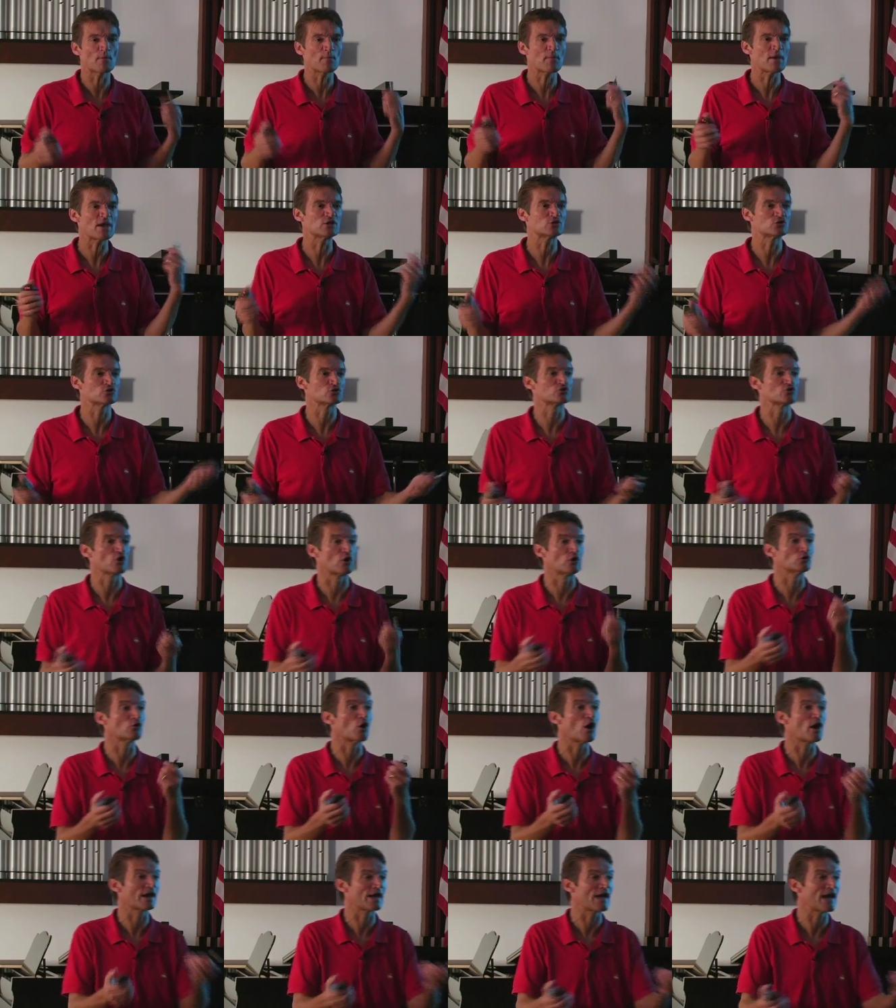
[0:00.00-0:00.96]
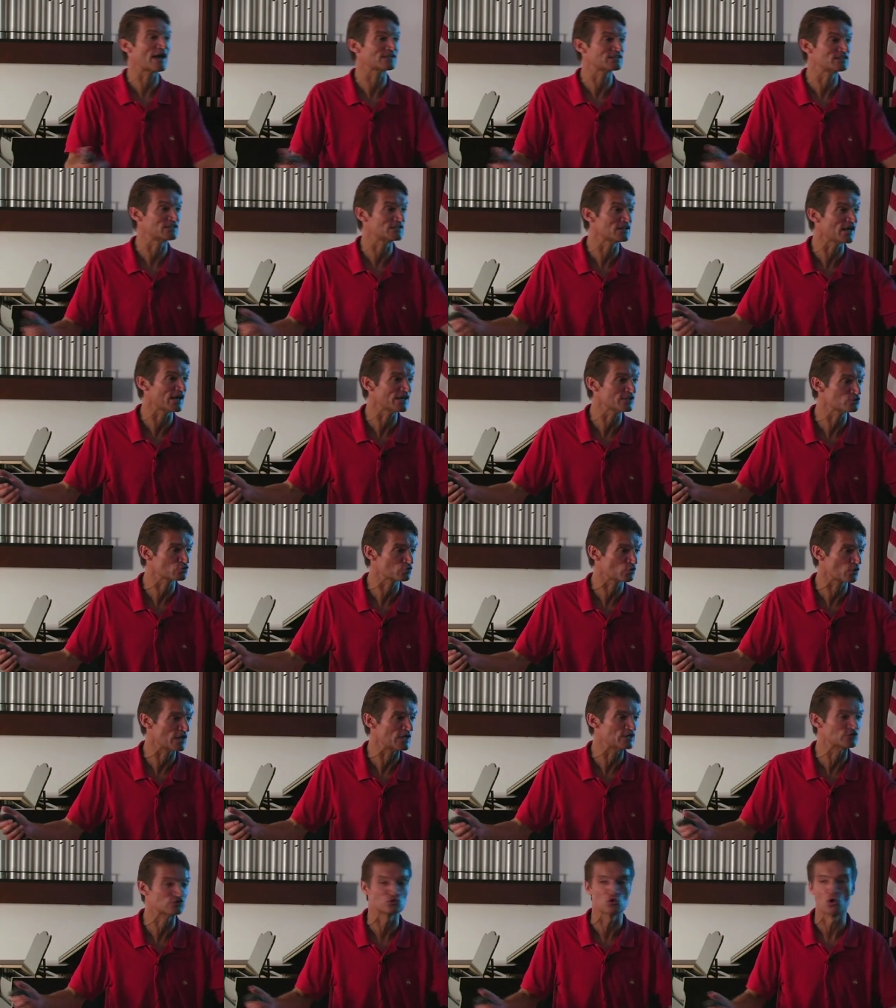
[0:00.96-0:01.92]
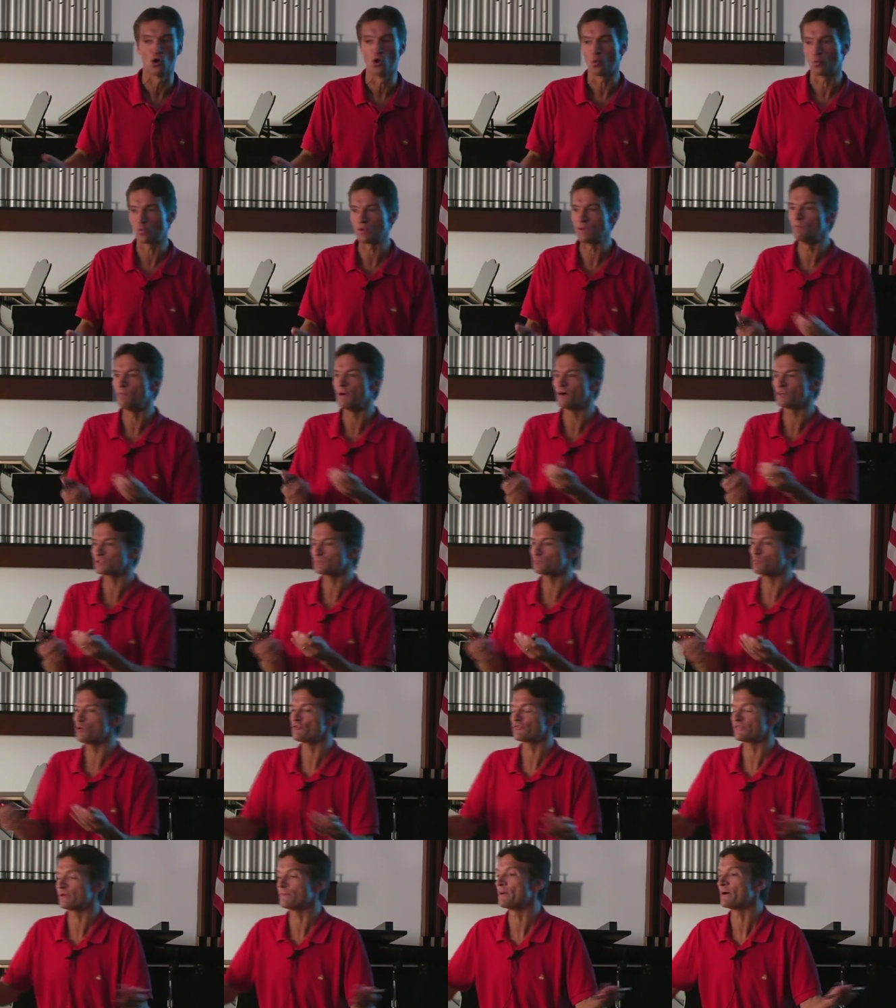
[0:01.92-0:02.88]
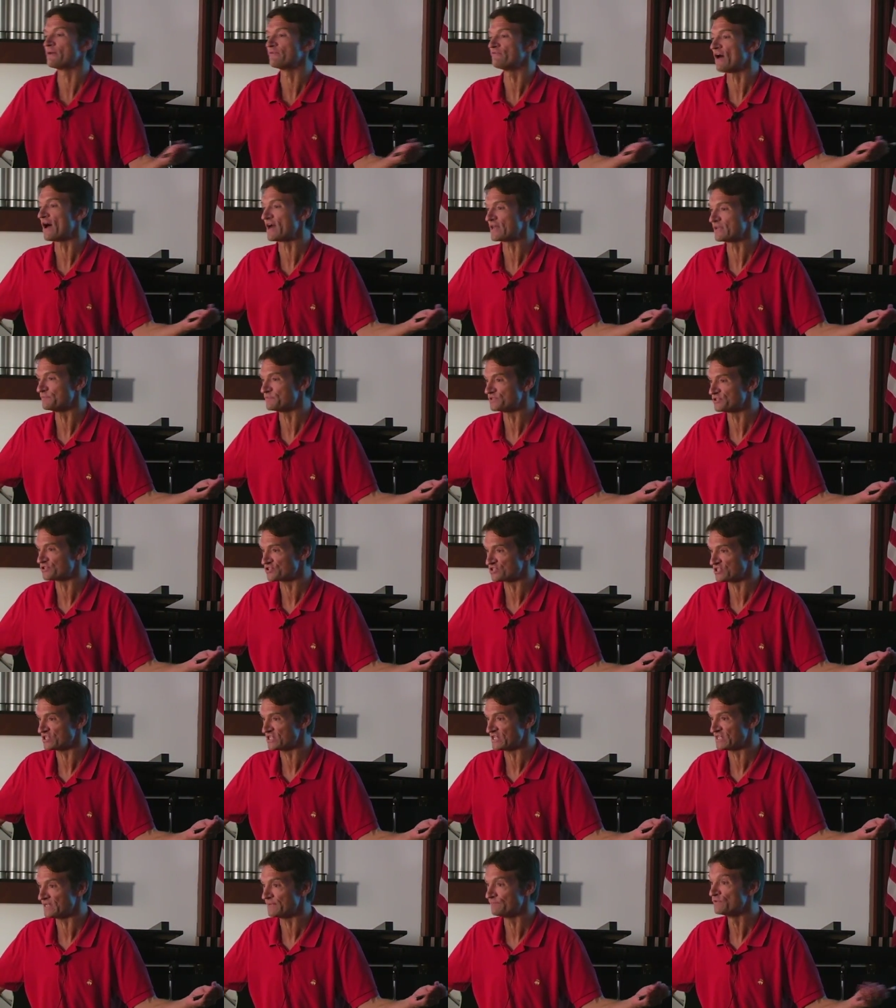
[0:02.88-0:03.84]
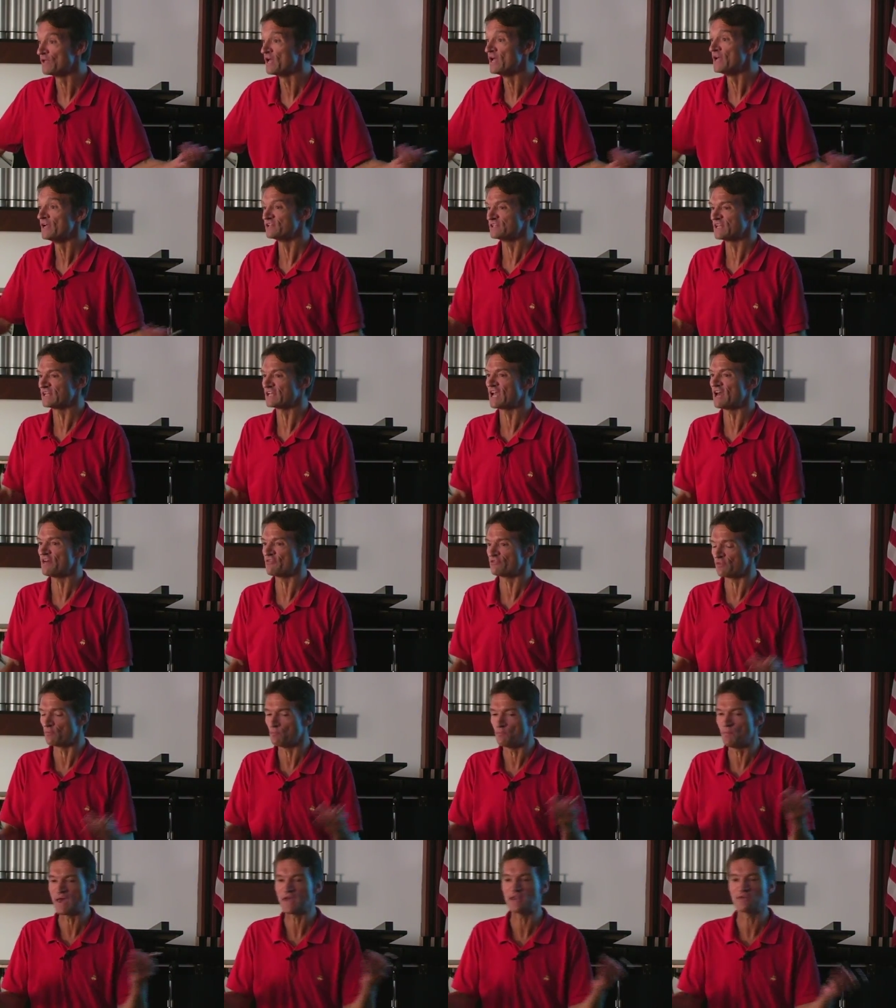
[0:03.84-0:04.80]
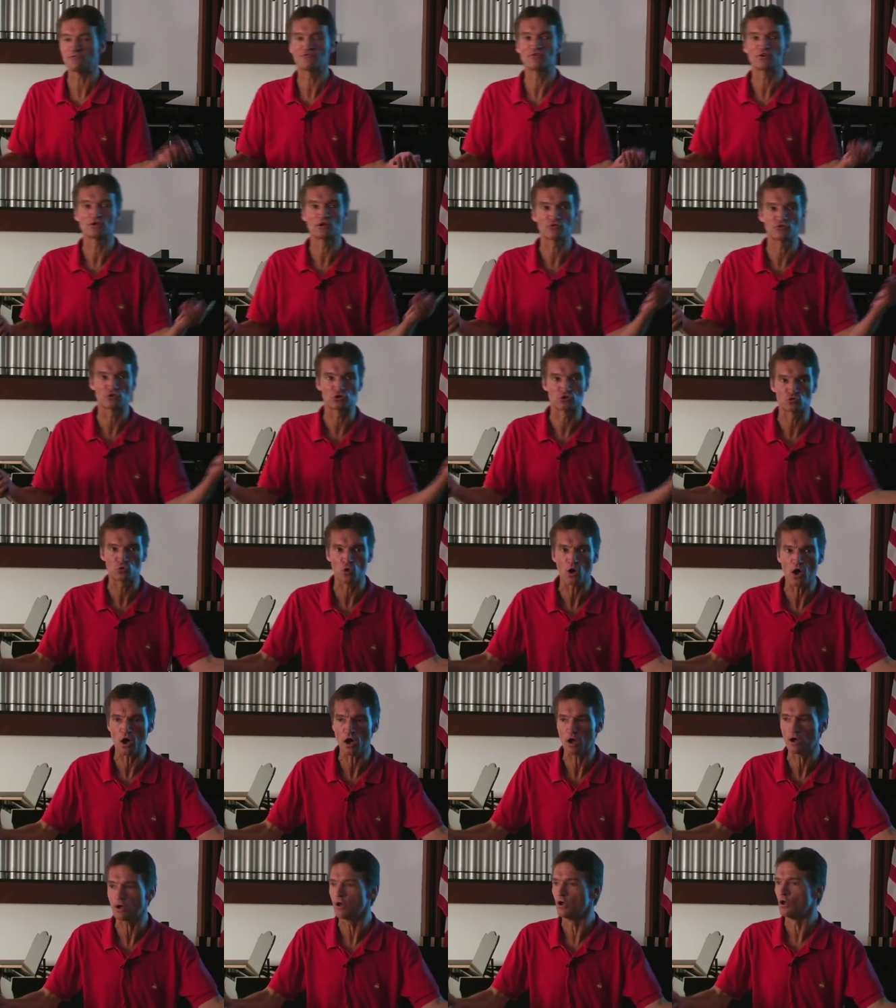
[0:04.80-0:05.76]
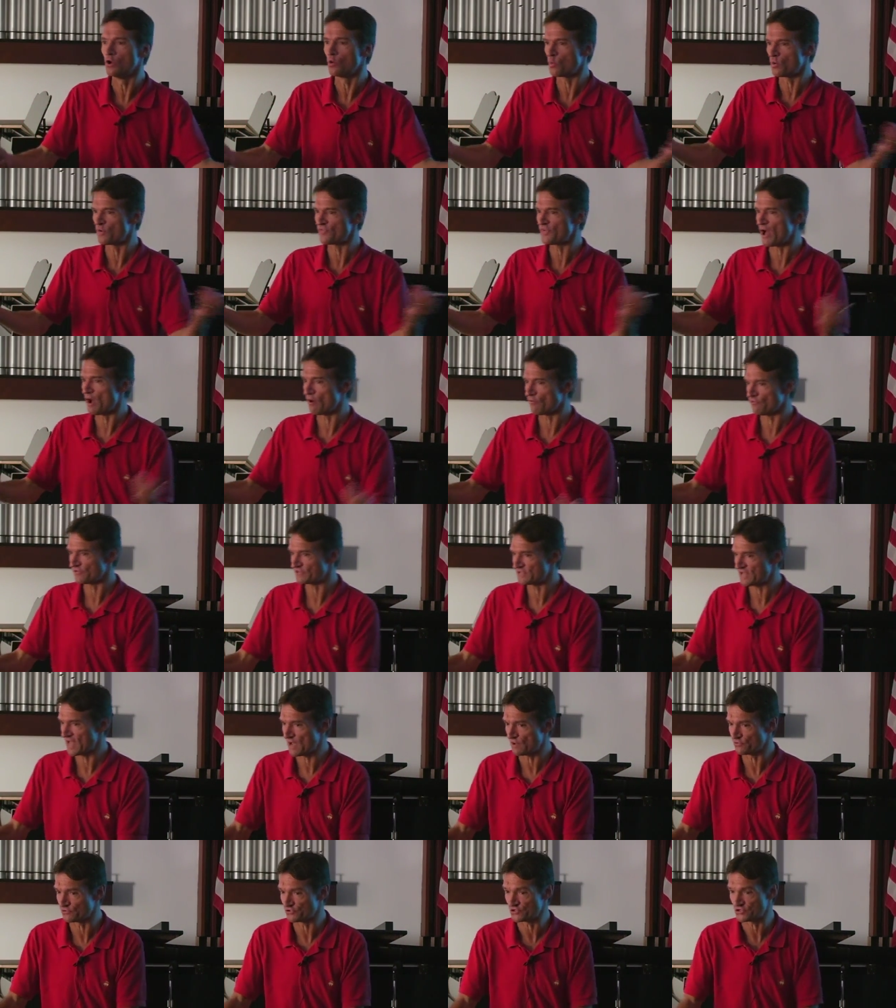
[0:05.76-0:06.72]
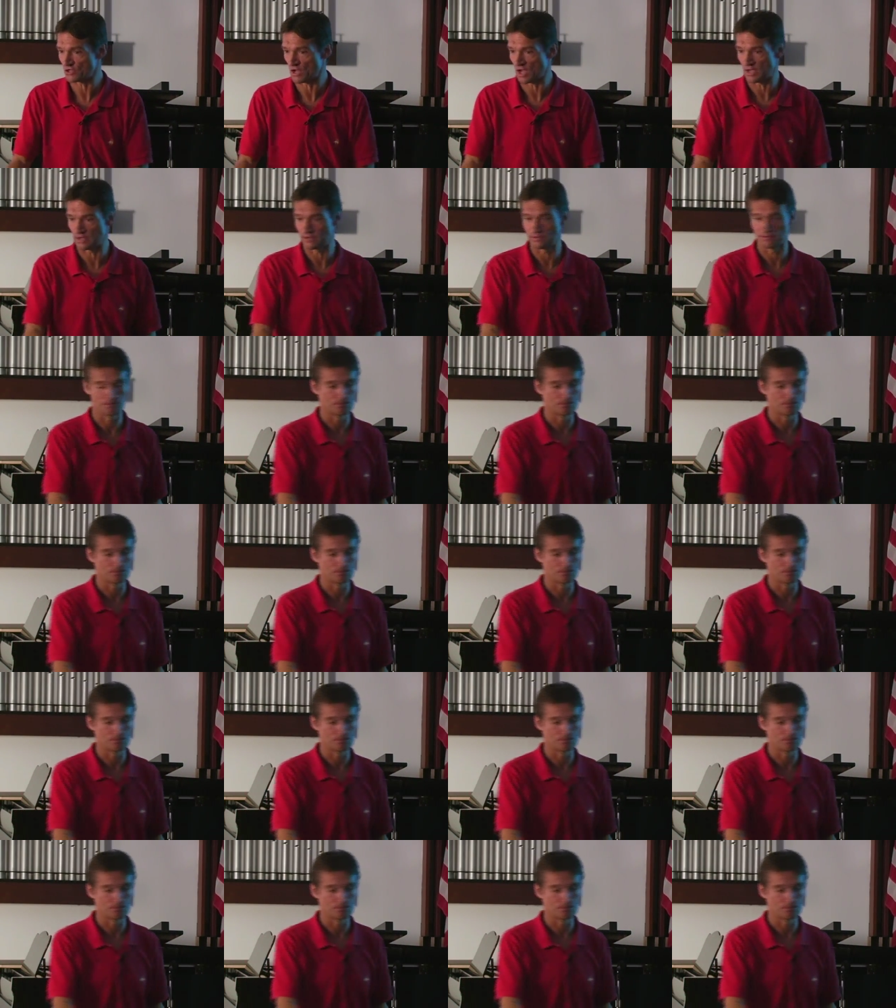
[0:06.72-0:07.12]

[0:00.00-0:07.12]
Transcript: patients on long-acting nitrates, we must put them on vitamin C to get the benefit of the drug without the downside.